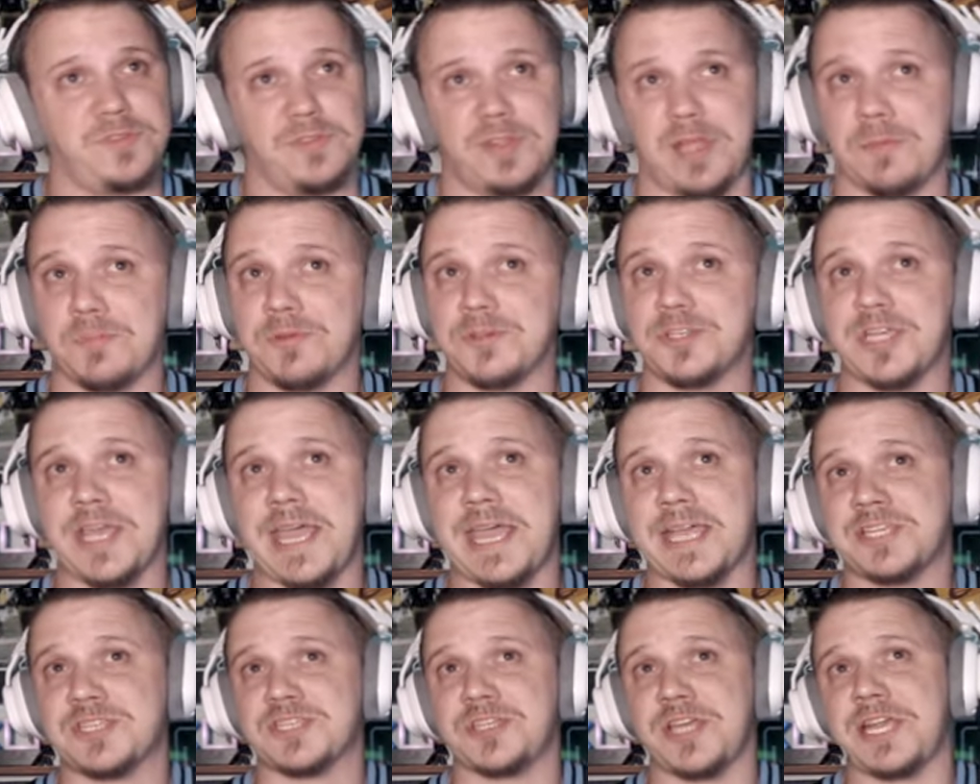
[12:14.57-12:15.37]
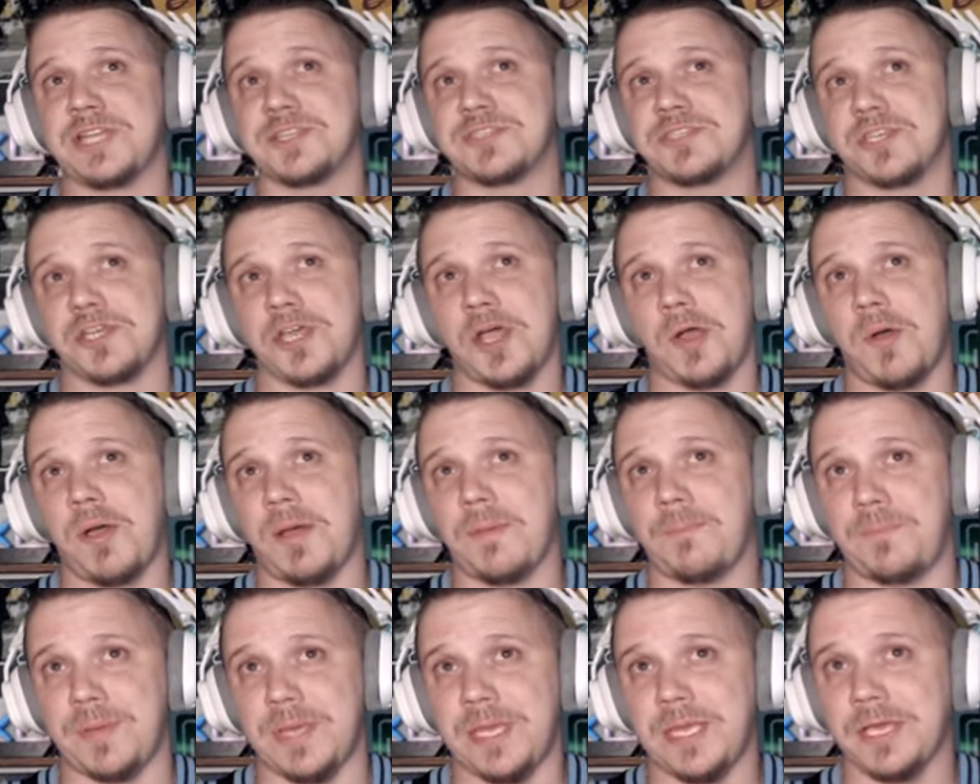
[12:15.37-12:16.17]
Lumberjacks chance to go
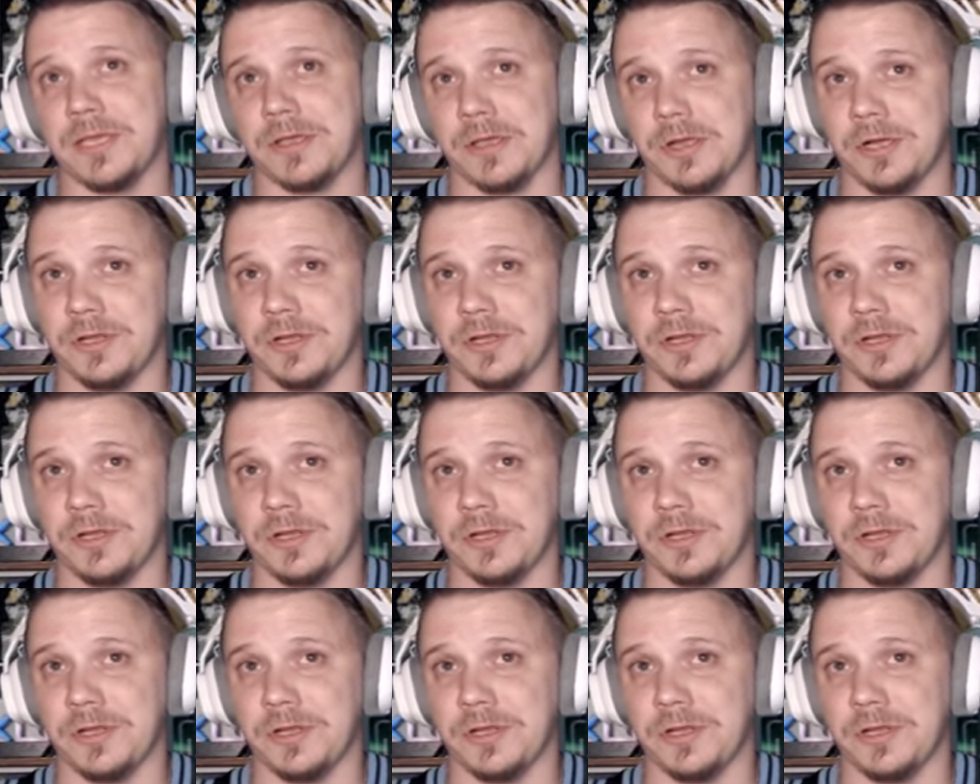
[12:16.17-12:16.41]
up big